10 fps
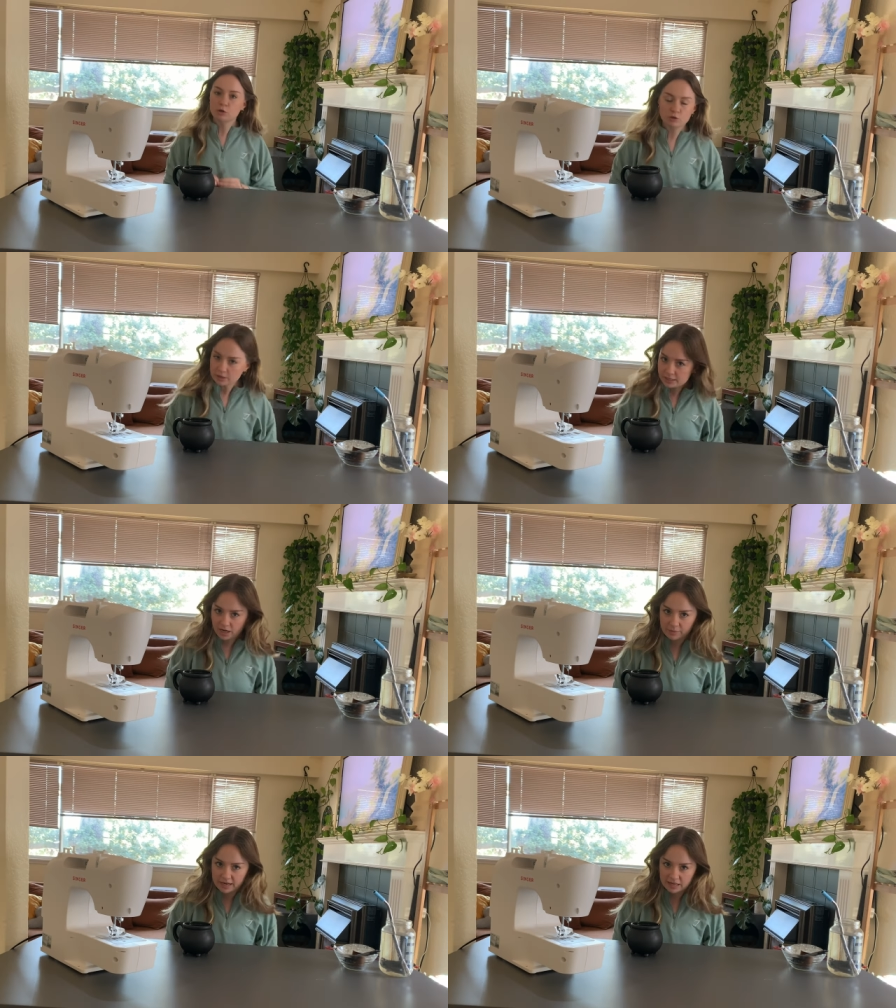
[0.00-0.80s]
were you gonna
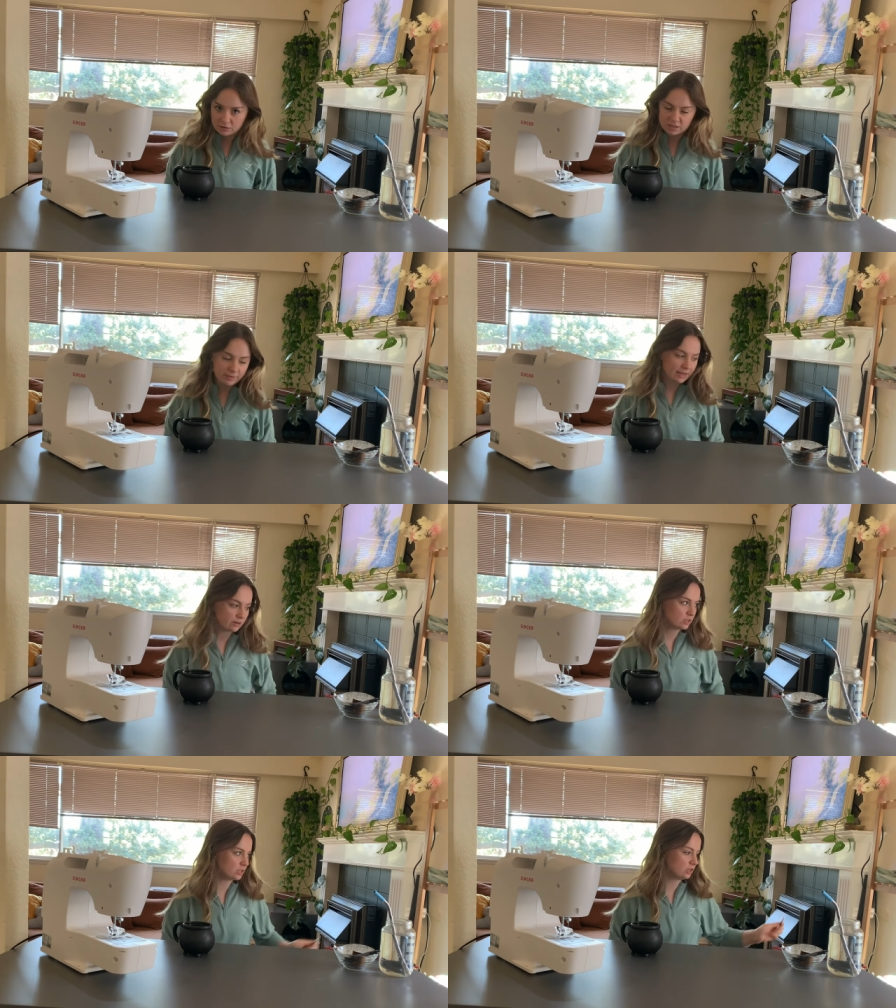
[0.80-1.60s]
tell me I had those in my
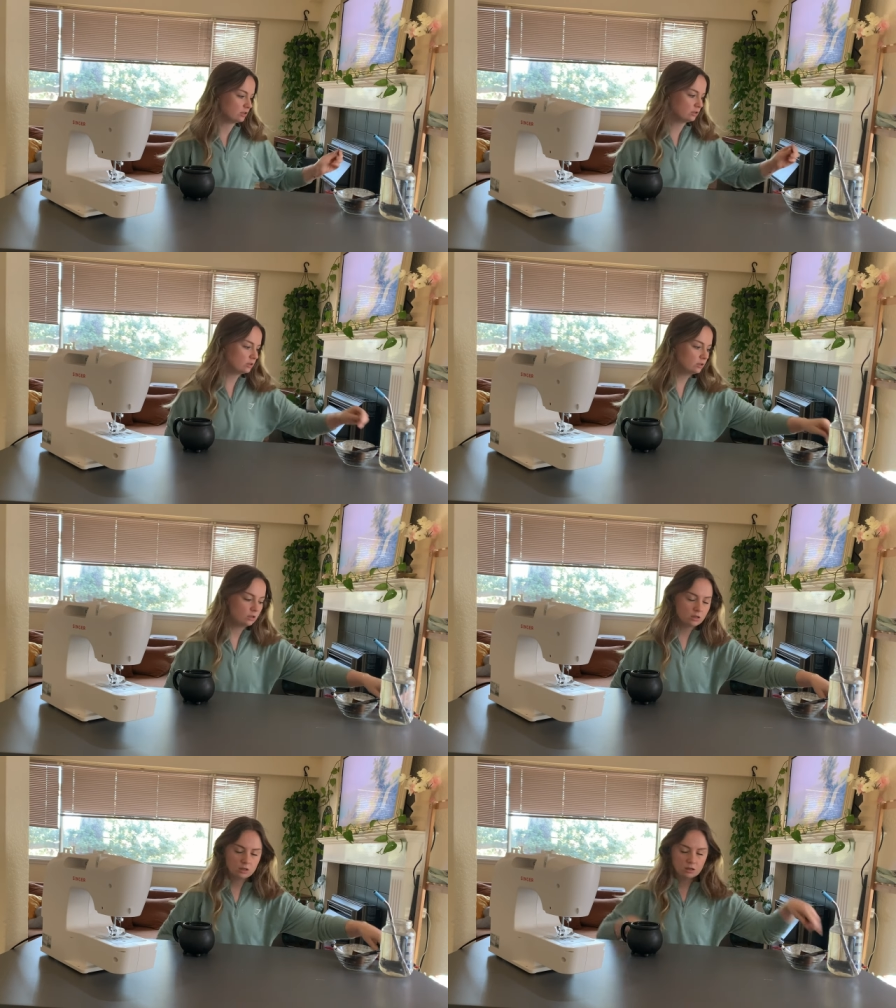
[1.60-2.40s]
hair still?
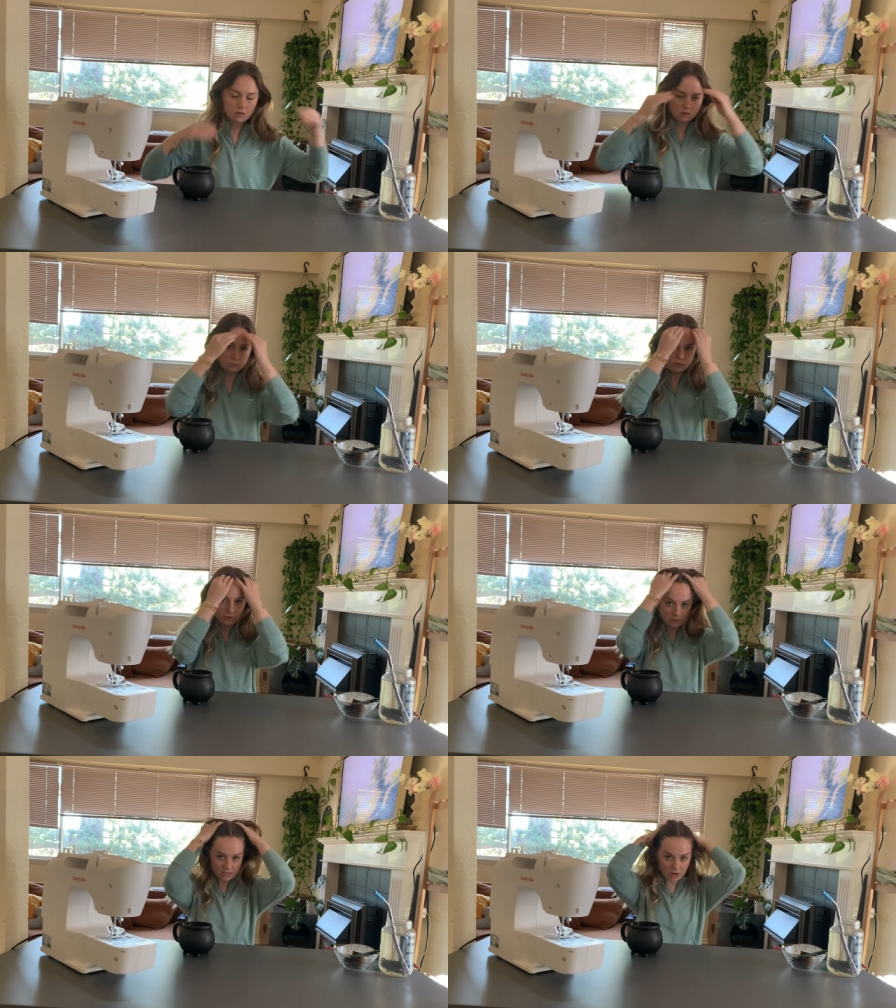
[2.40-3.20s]
Were you
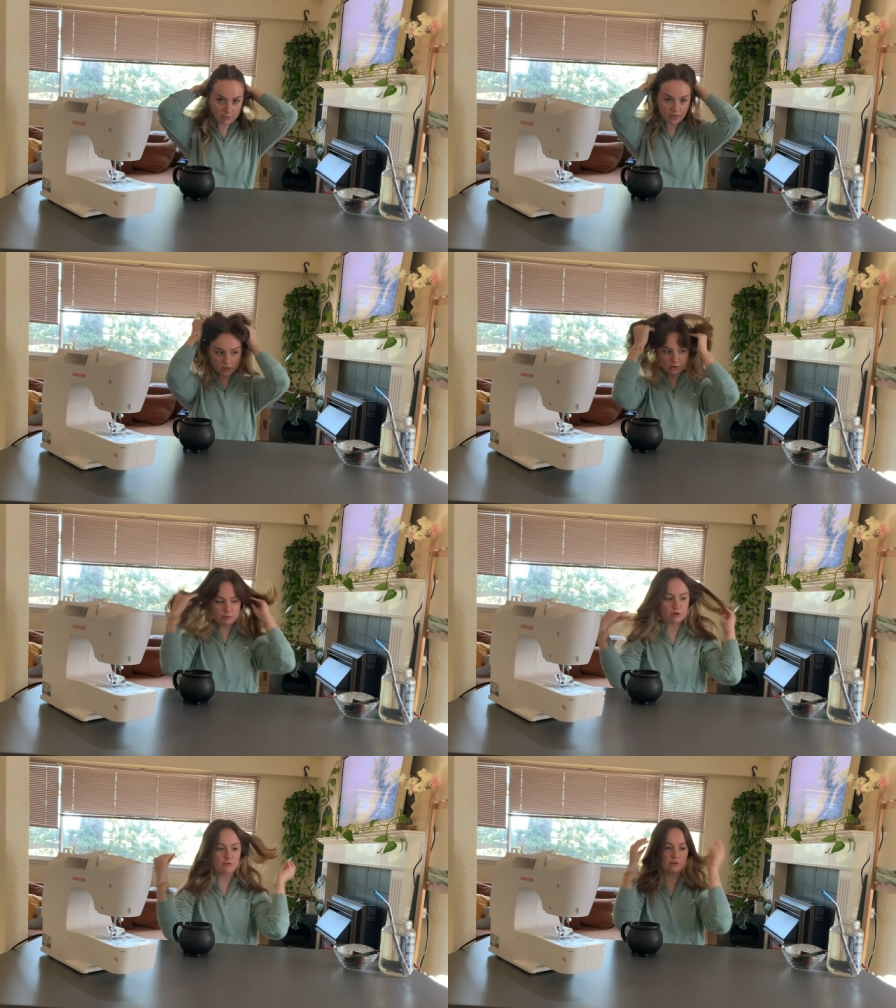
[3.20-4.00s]
gonna tell me? Are
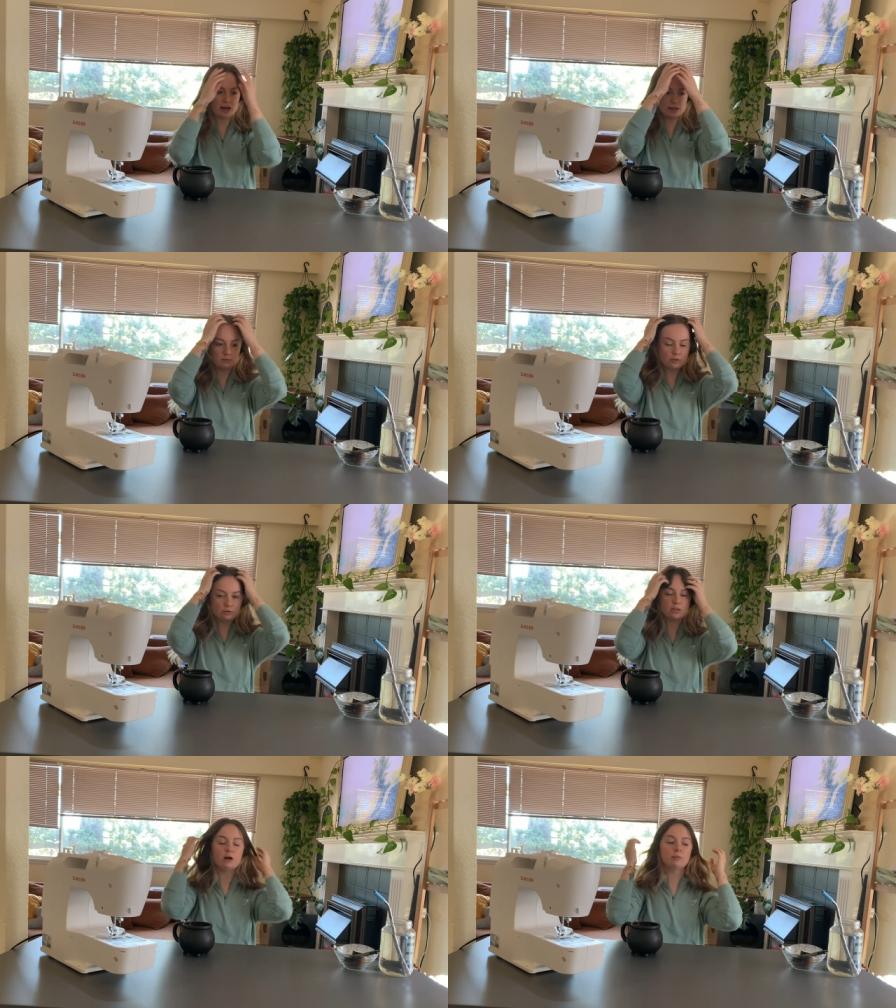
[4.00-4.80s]
you a good friend? Would
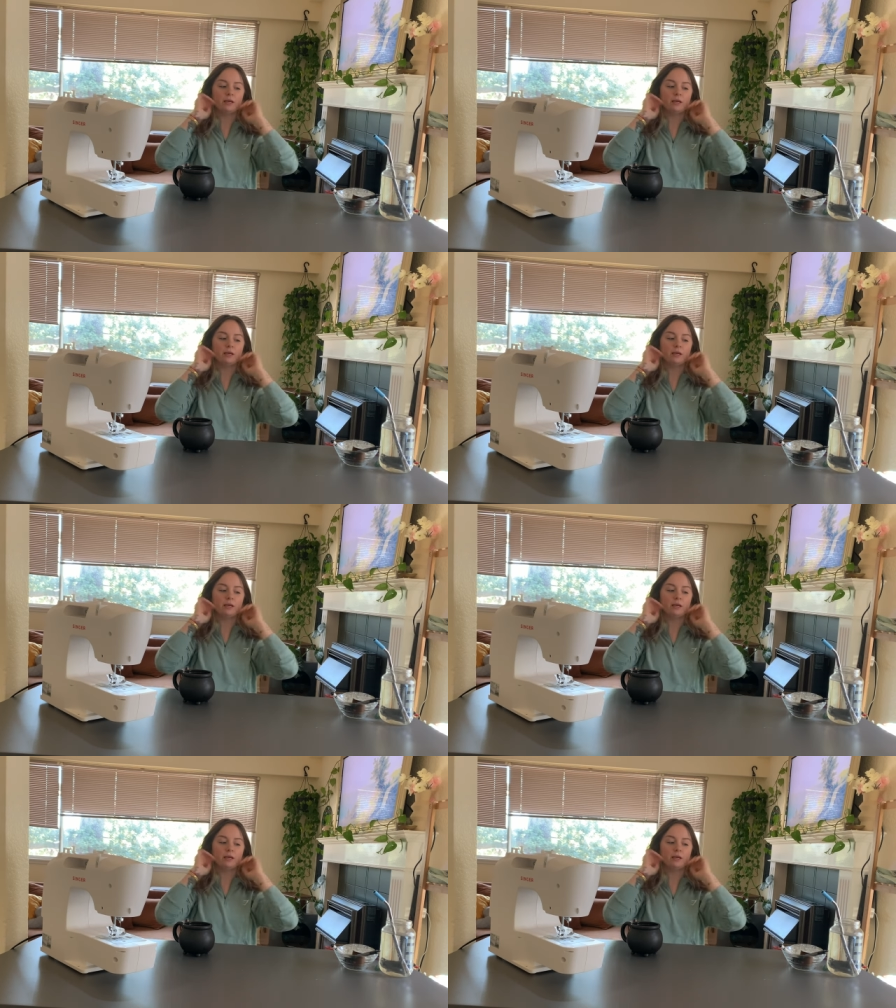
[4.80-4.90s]
you tell